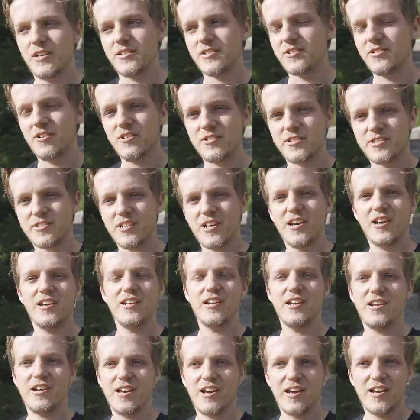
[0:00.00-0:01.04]
It's not staying
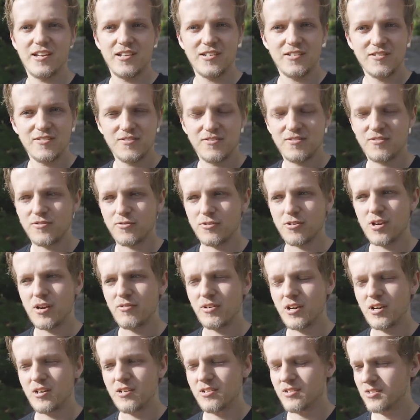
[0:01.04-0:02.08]
NA
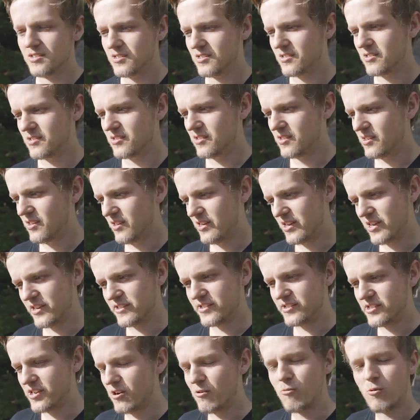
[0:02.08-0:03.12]
forever. Uh,
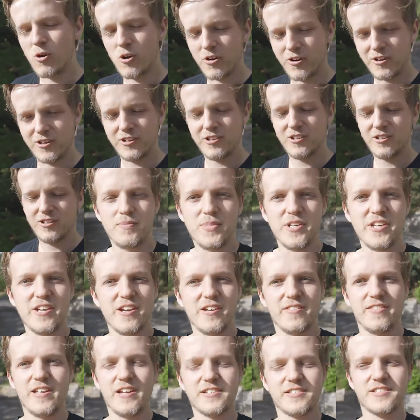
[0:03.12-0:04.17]
so don't worry. But
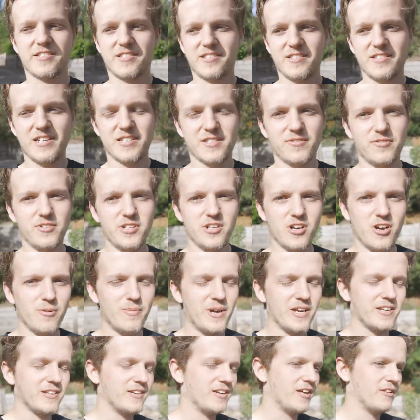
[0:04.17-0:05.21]
yeah, that's that's the video. I'll
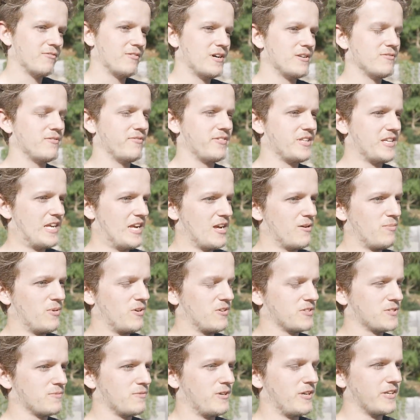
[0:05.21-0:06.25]
make another one with the
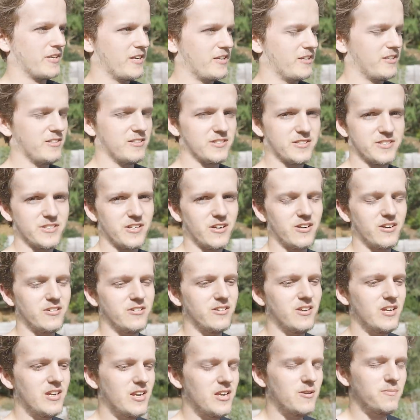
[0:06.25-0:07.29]
airbox when I get it. So
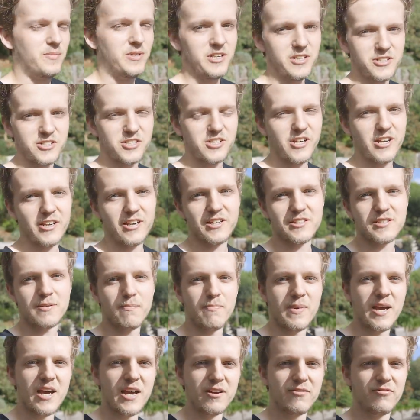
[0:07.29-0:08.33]
big shout out to
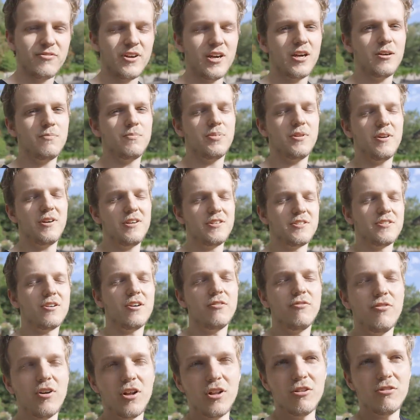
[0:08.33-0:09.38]
Madfab. Please
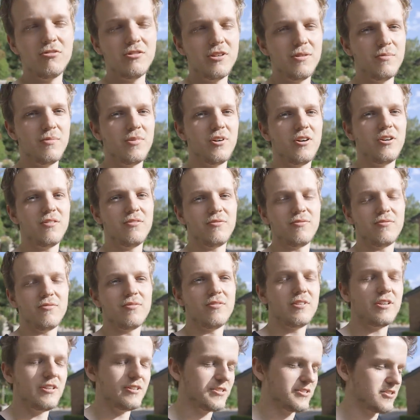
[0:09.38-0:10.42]
go follow him on
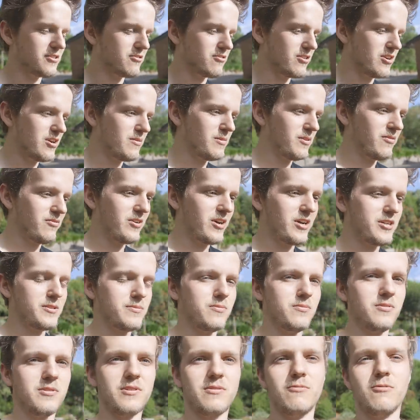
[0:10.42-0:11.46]
Instagram and
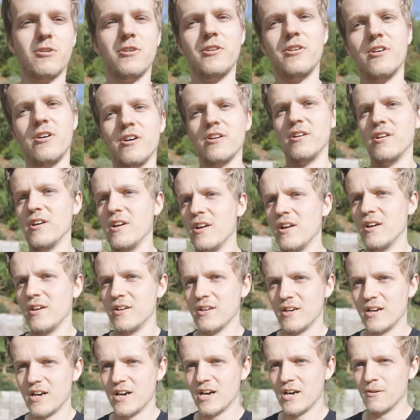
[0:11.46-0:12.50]
Facebook and whatnot.
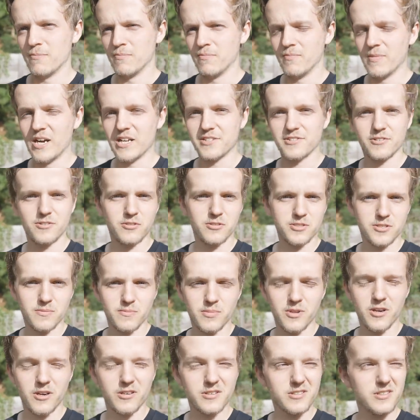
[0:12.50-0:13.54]
Um, Matt's an awesome
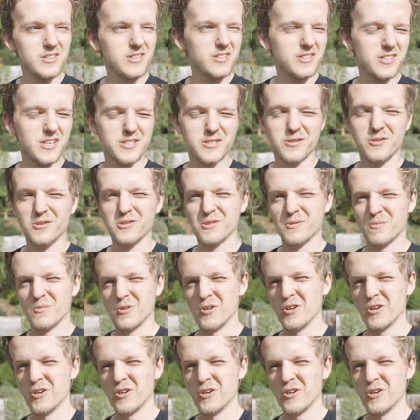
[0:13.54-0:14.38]
bloke, does awesome